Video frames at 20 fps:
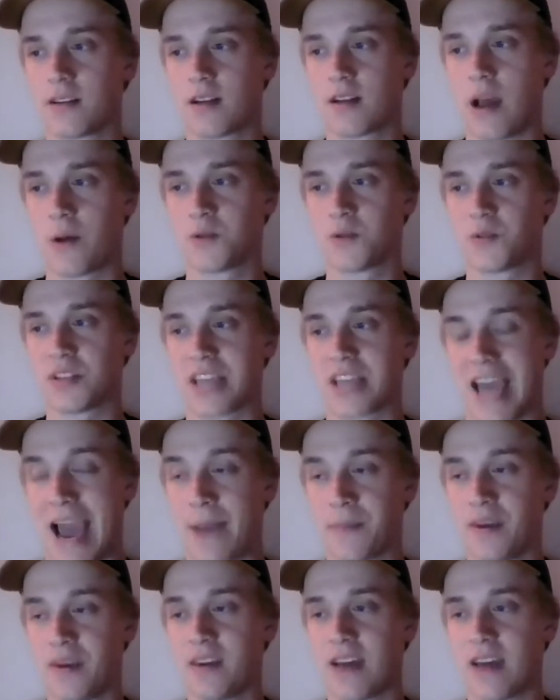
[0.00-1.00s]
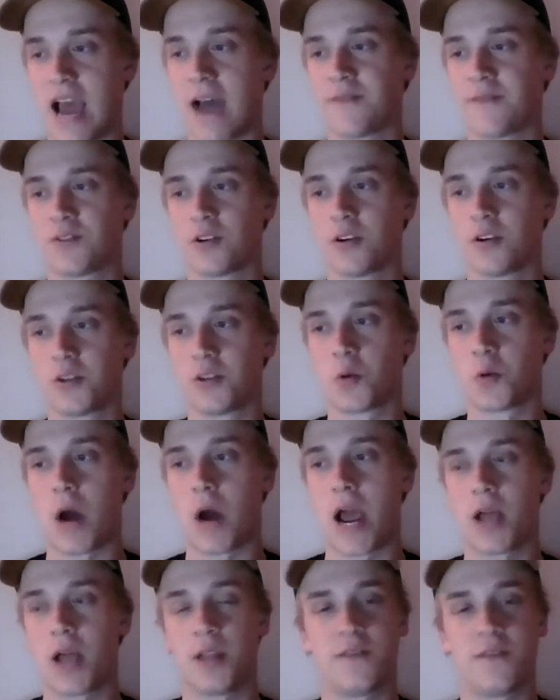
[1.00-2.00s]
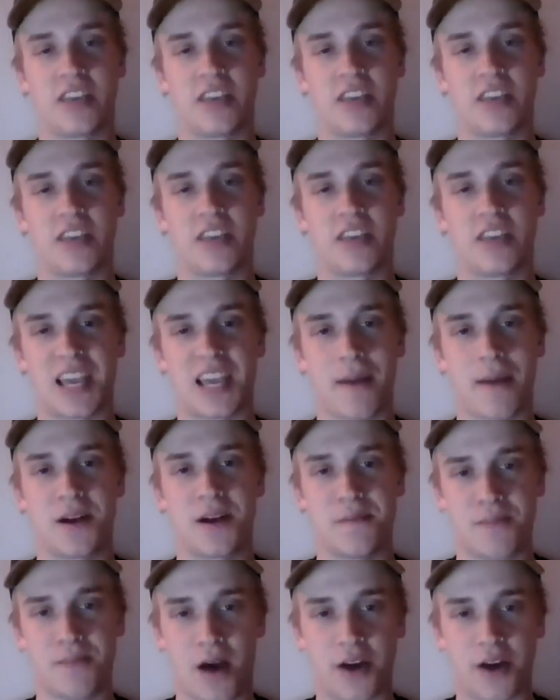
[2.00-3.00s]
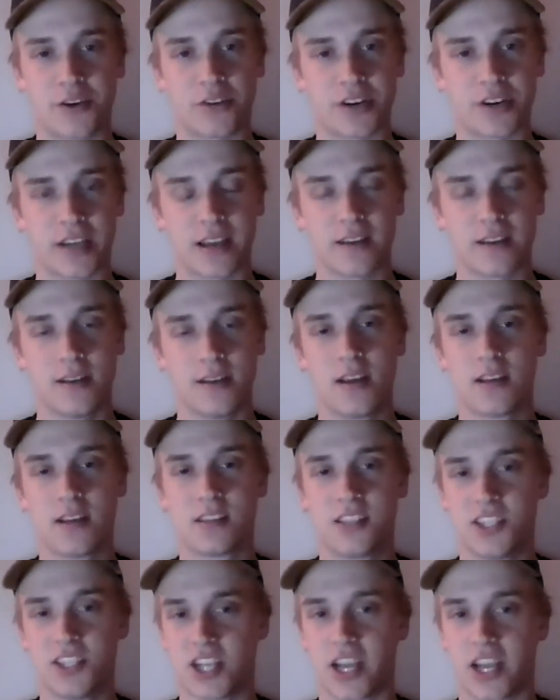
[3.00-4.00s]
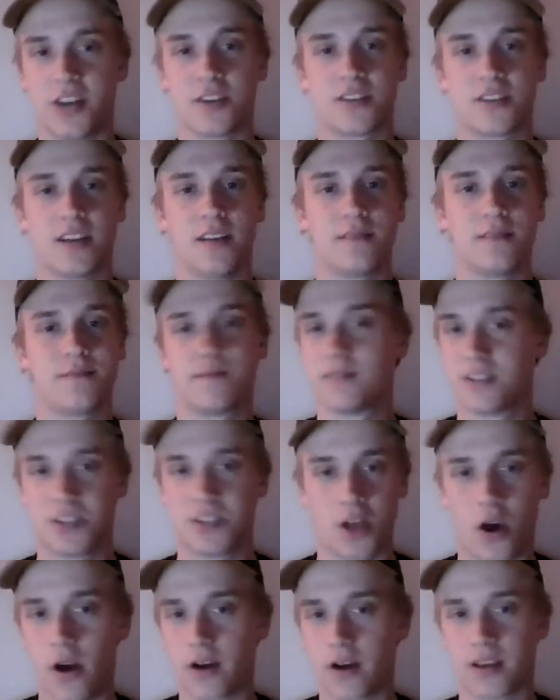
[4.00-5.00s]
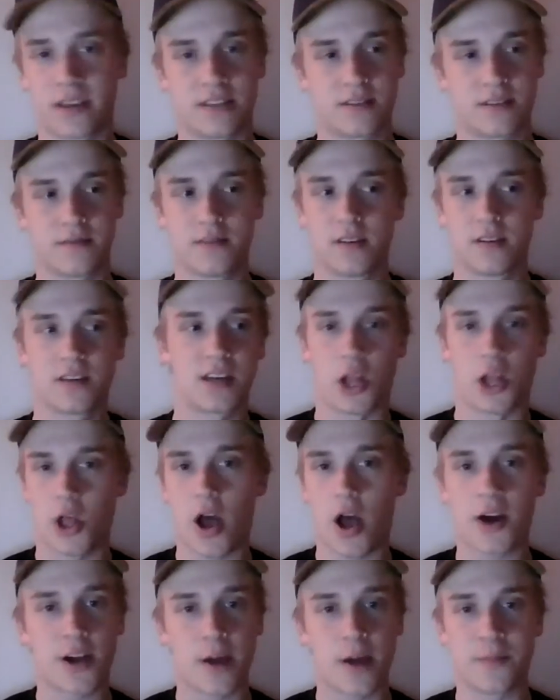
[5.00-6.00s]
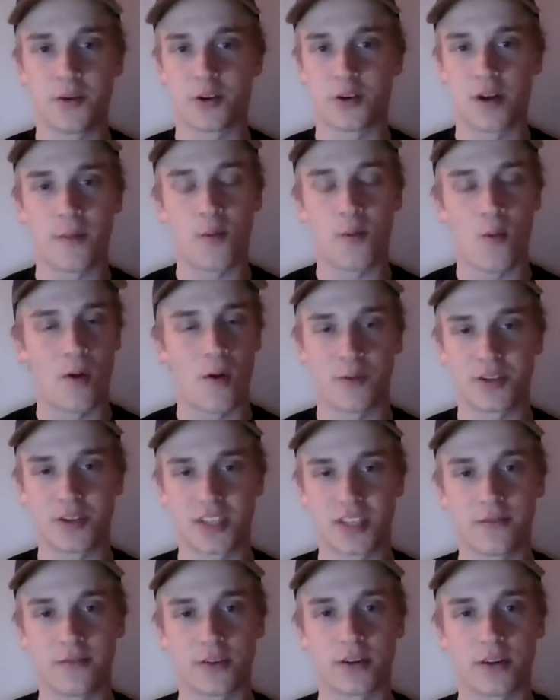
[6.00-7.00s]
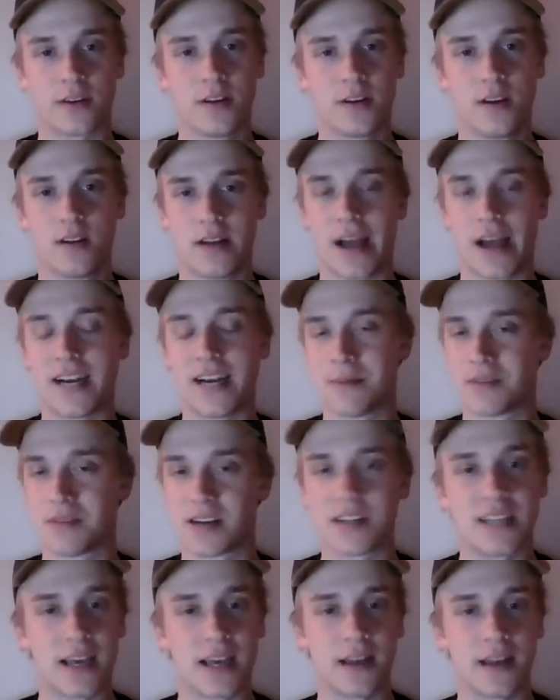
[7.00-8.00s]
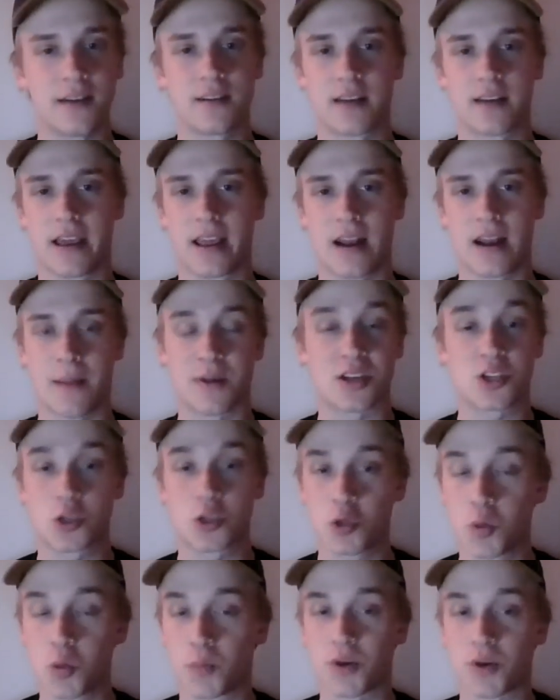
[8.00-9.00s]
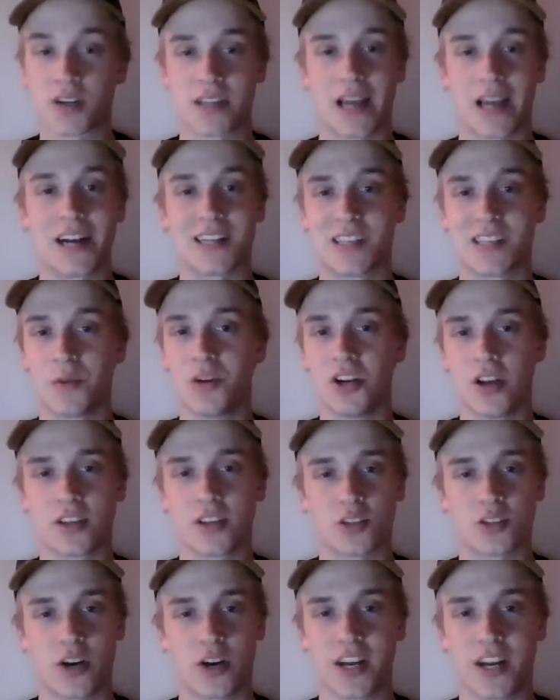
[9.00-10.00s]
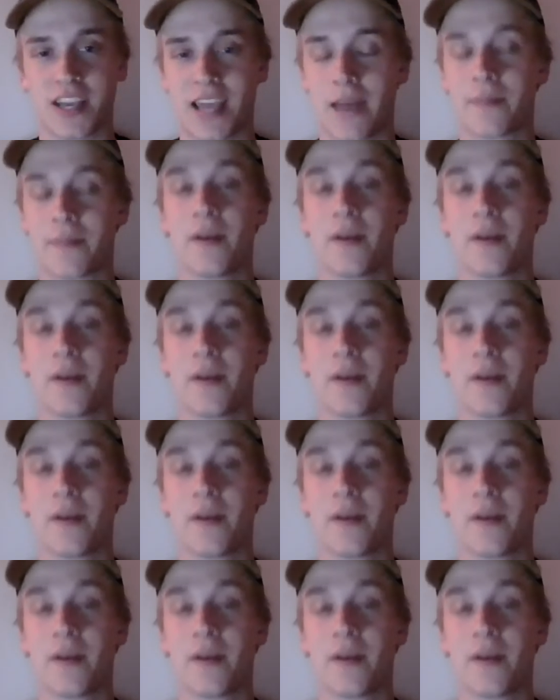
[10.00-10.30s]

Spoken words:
I was really happy after a little while of thinking about it and pondering it. CJ Henderson is a dog. He's going to lock up your number one receiver 9 times out of 10. And I'm super excited to see what he does in training camp.